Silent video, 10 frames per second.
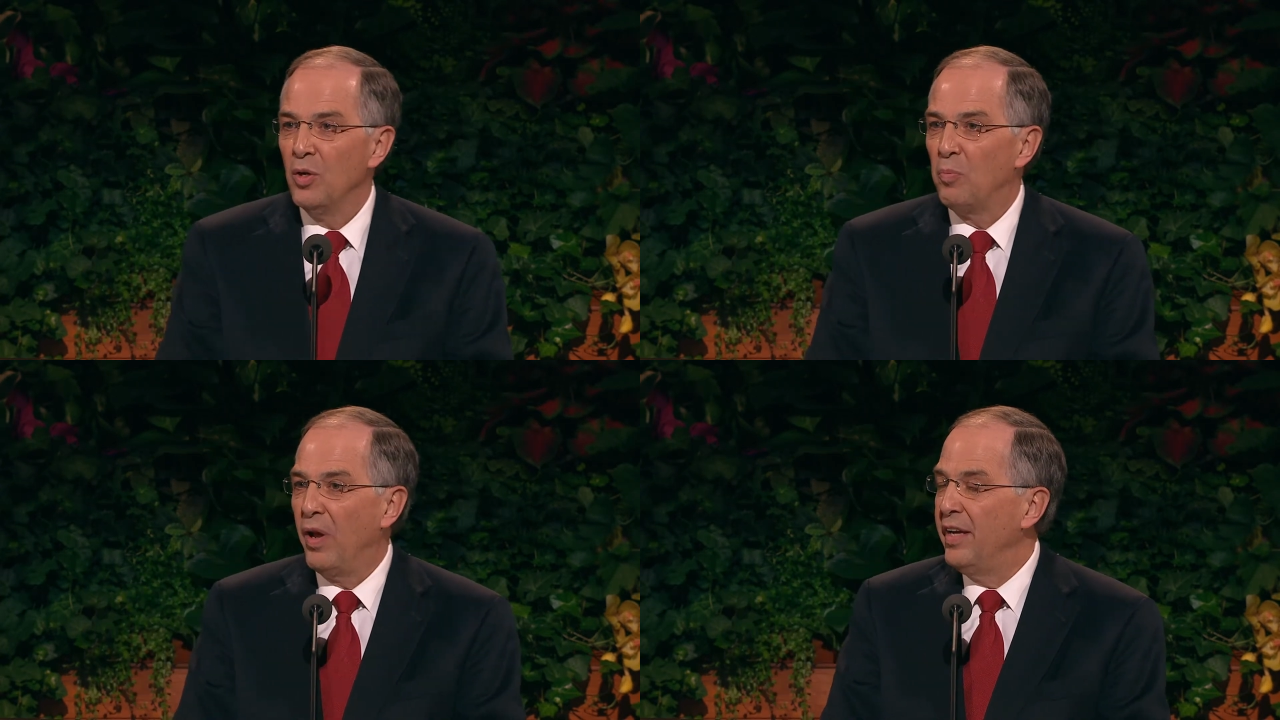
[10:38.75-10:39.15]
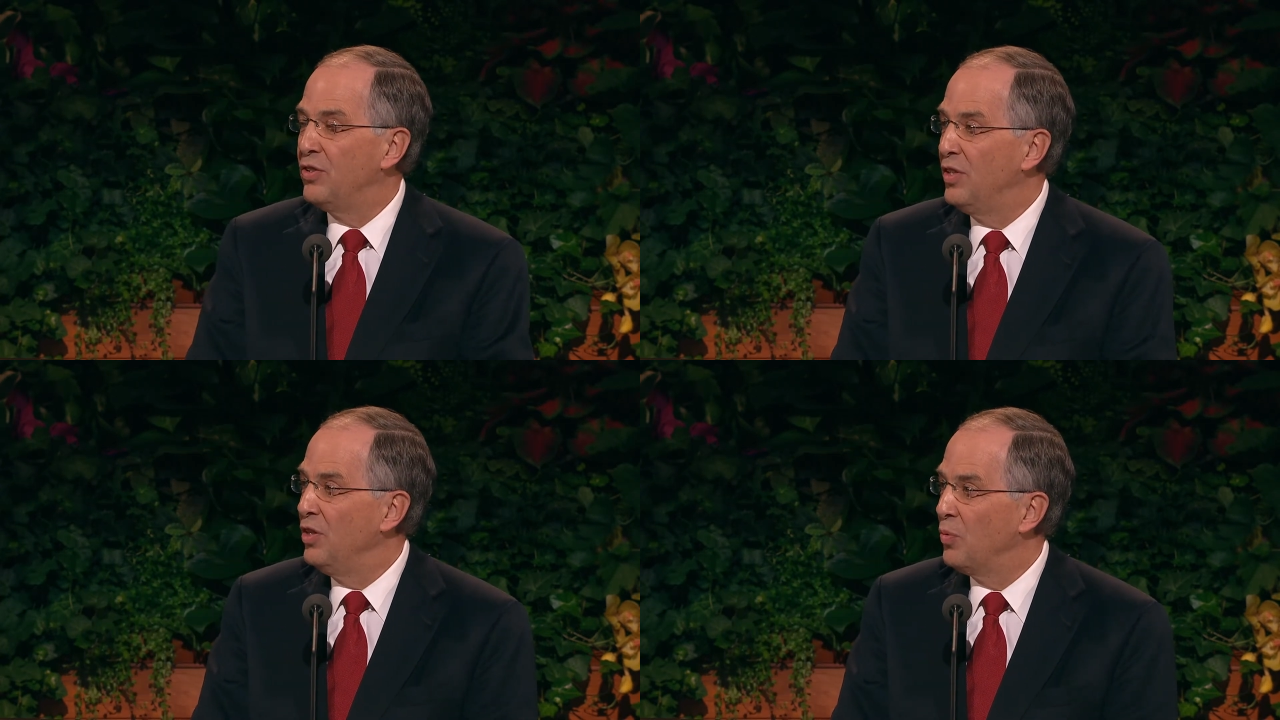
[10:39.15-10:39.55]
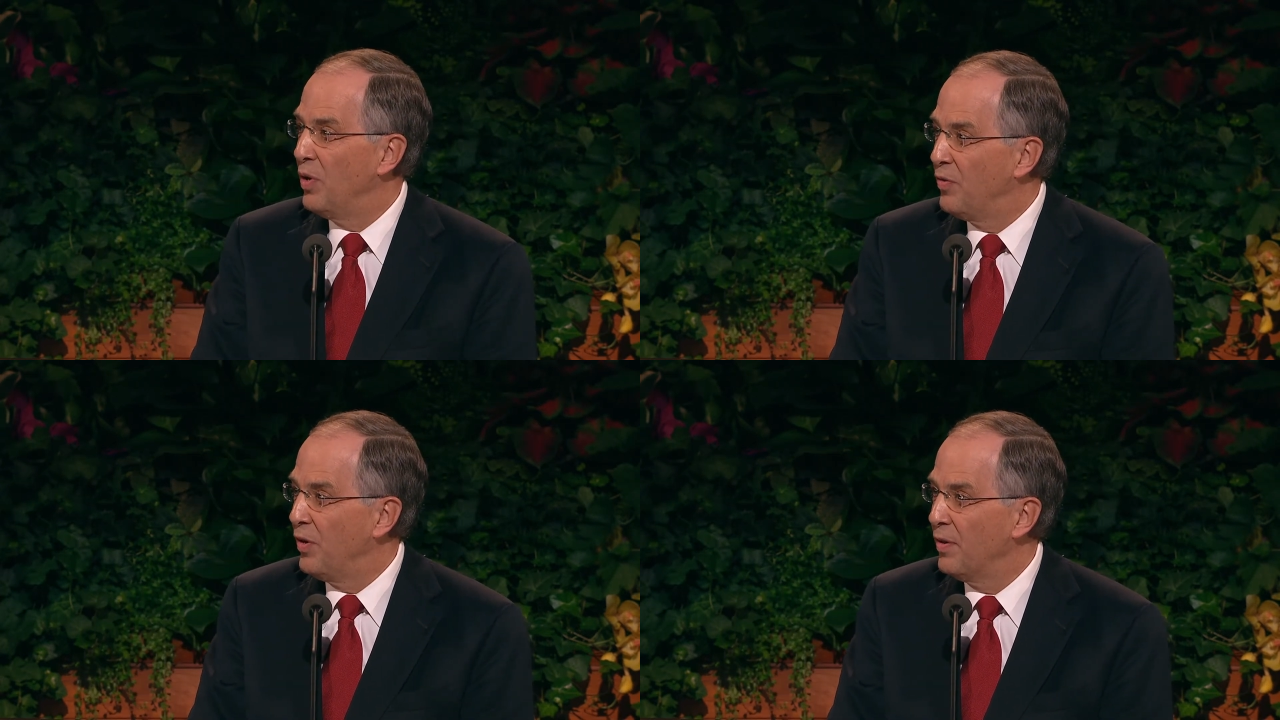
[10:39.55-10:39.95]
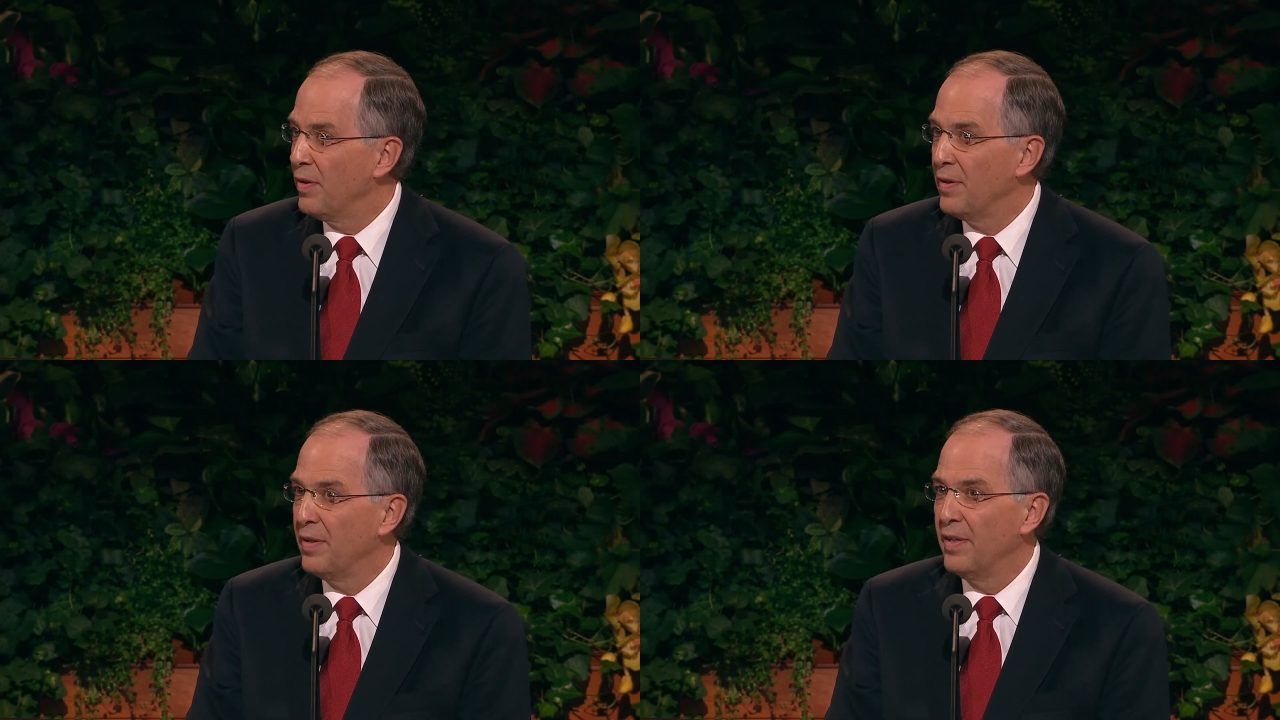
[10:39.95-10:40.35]
placed in the river
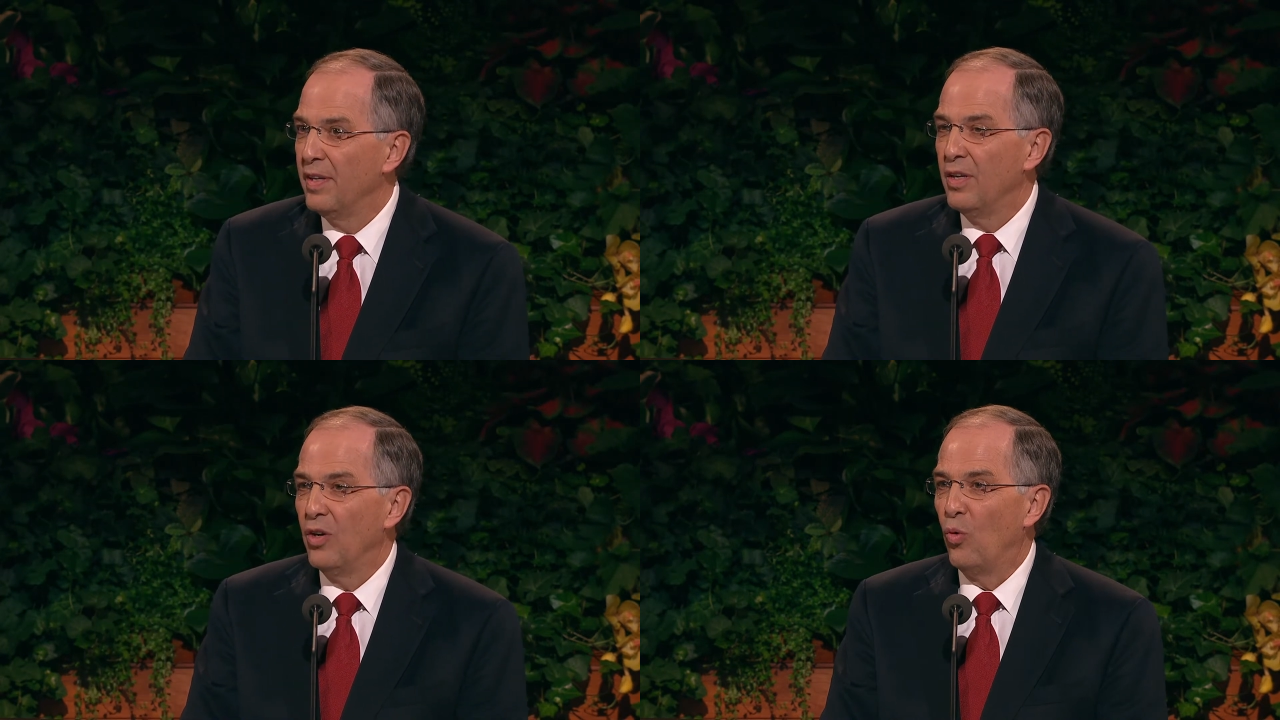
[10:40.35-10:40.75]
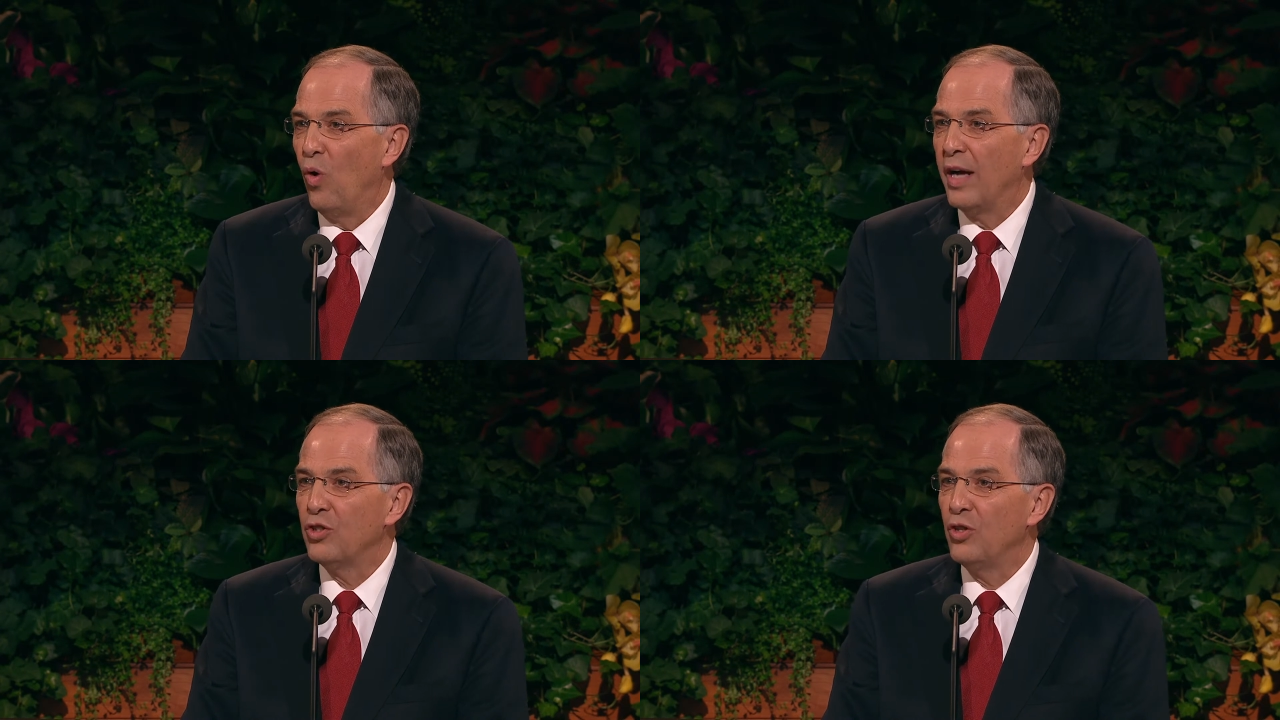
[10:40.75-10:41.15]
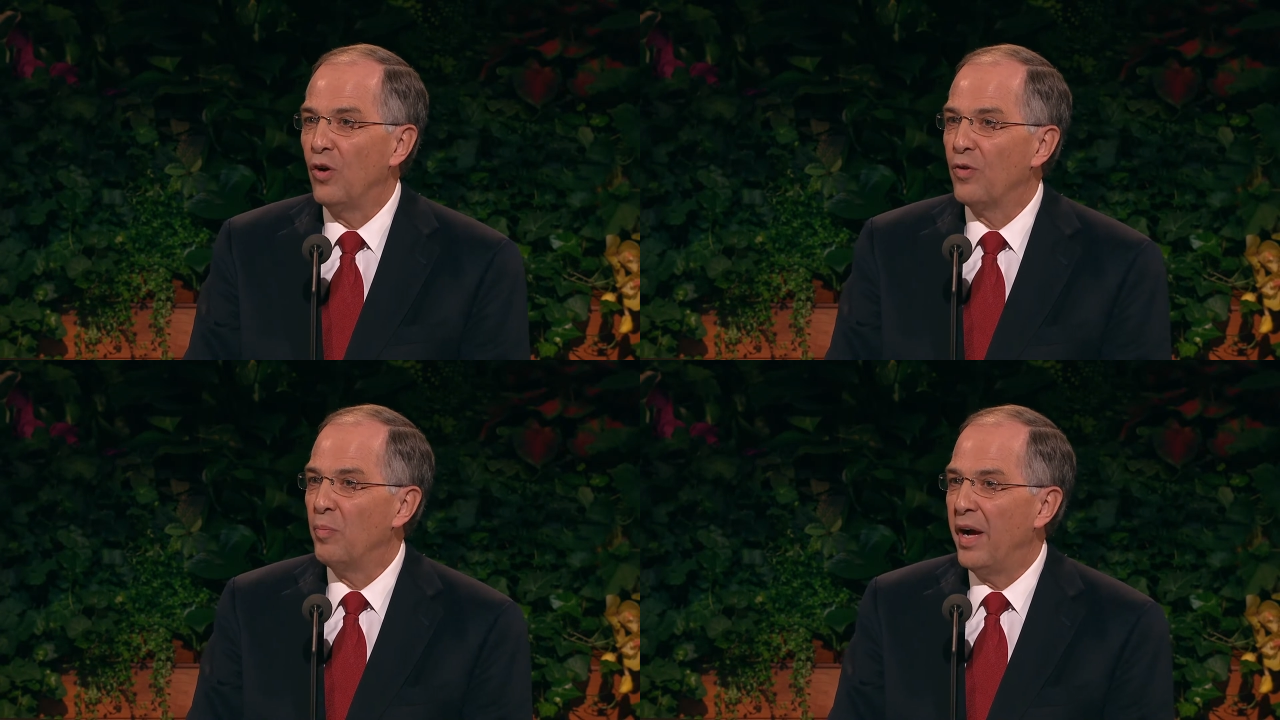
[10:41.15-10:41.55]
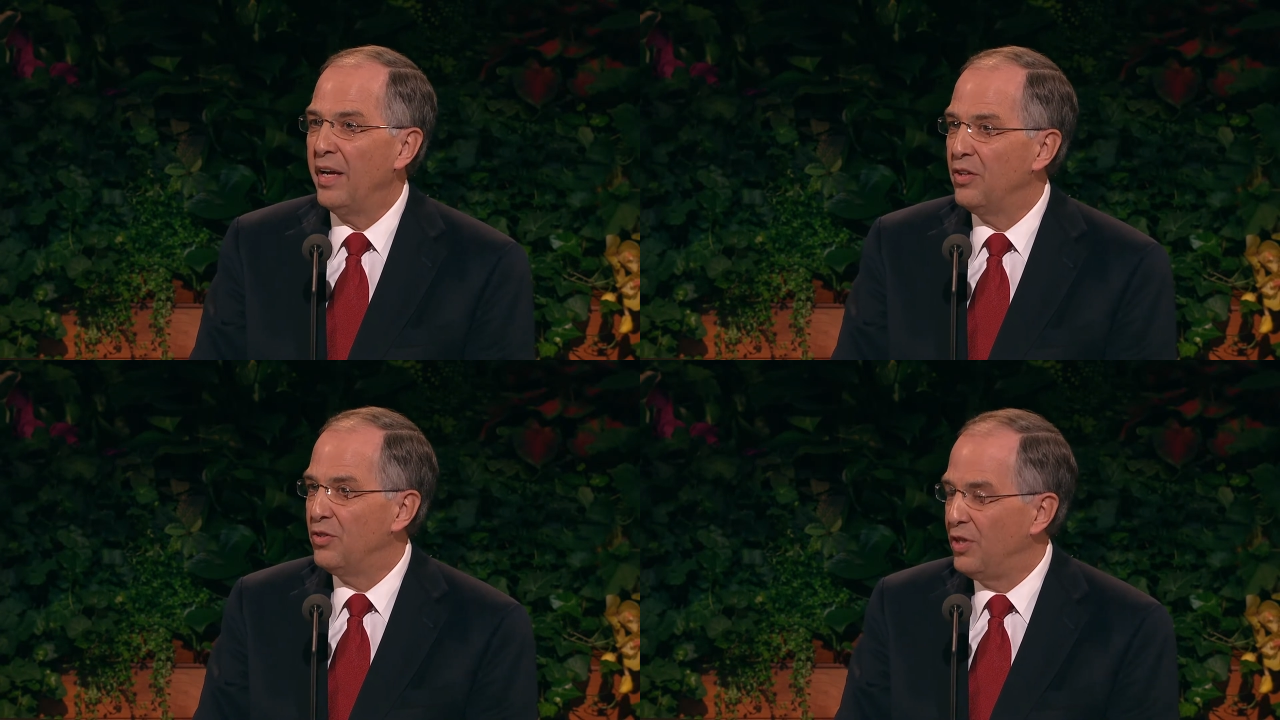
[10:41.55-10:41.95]
watched over by
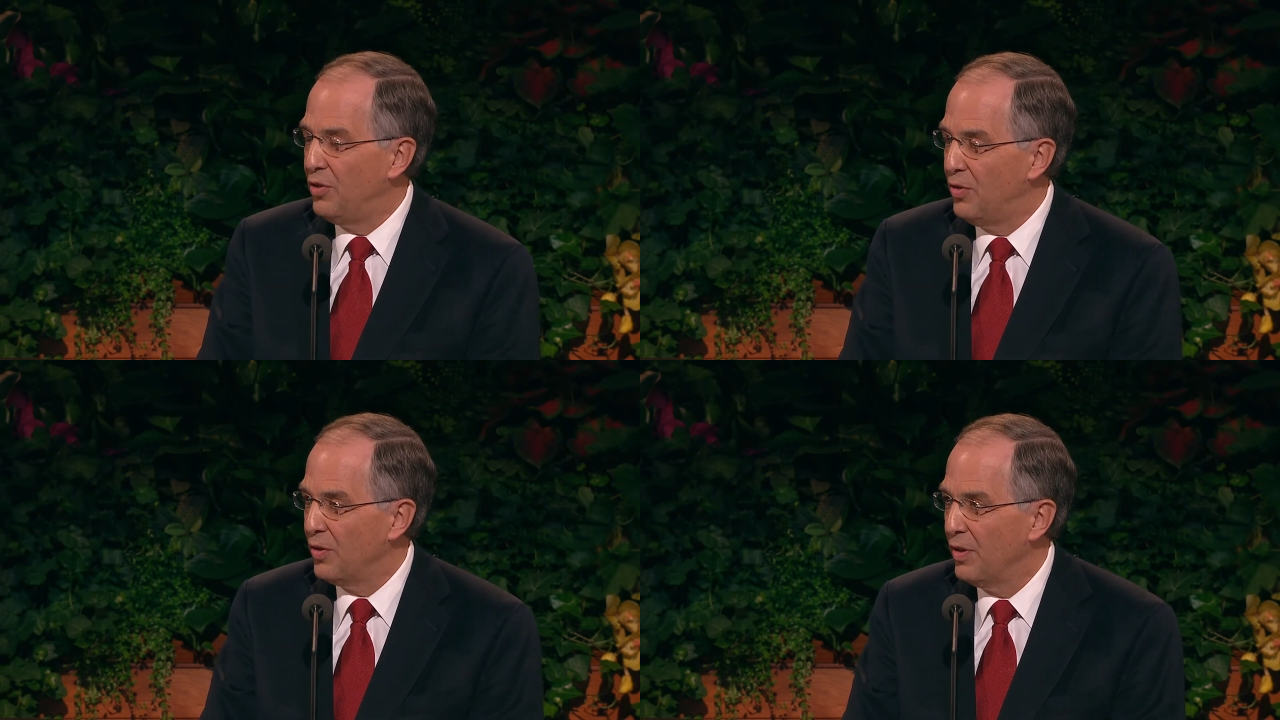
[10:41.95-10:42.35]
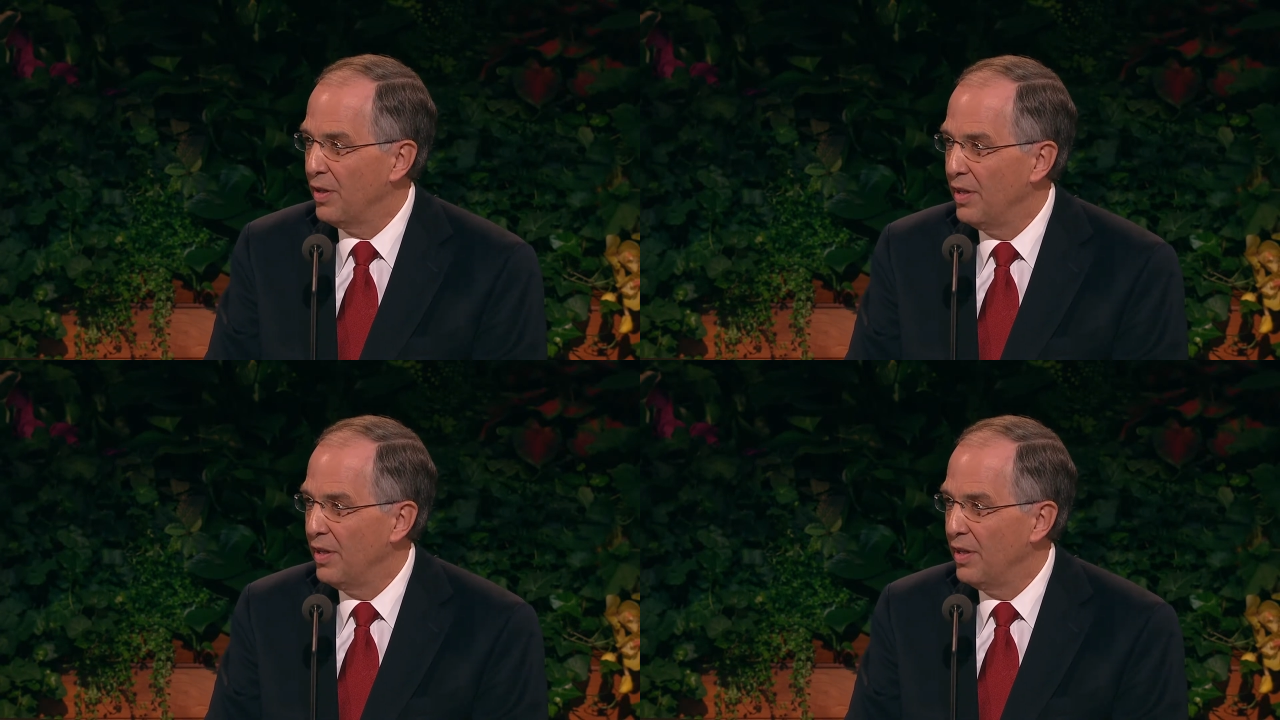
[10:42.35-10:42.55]
his sister,